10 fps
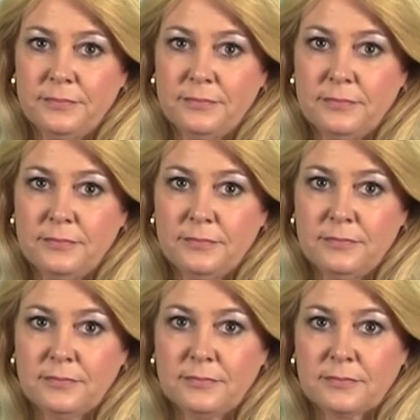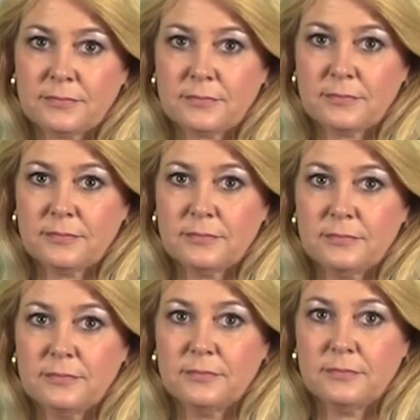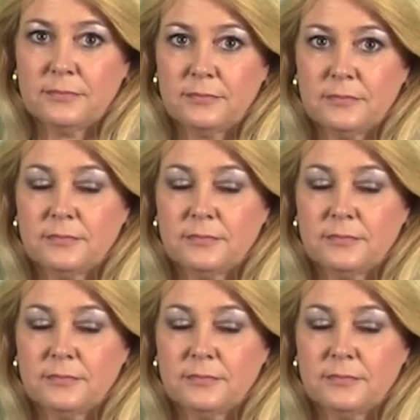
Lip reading: The person shown says nothing.